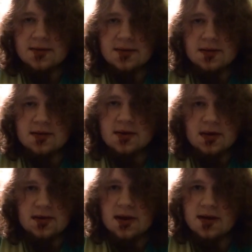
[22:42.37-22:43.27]
and it'll
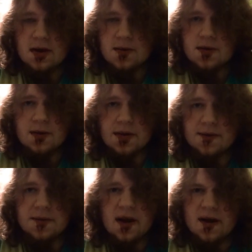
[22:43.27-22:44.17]
still taste like wintergreen
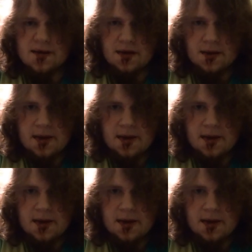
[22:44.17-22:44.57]
forever.